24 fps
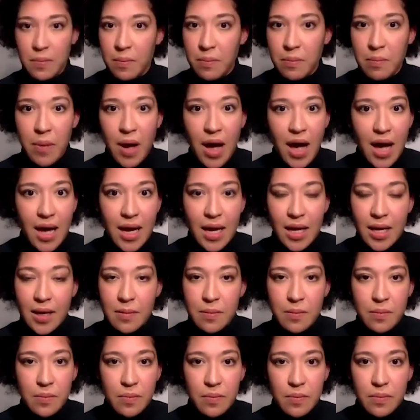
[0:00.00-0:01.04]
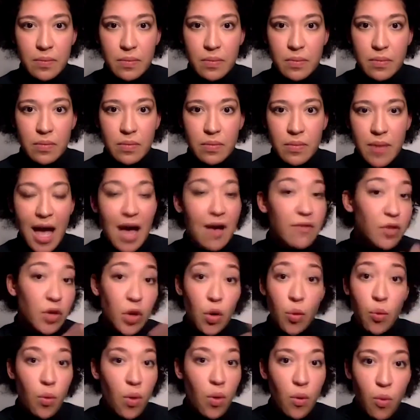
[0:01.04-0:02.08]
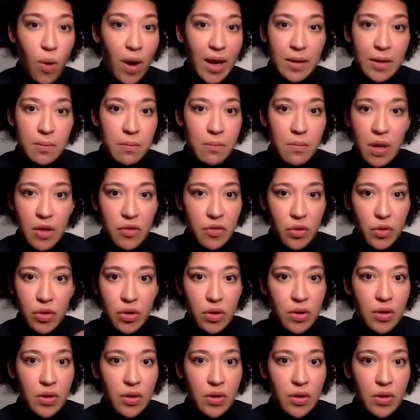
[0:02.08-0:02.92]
by having a white mother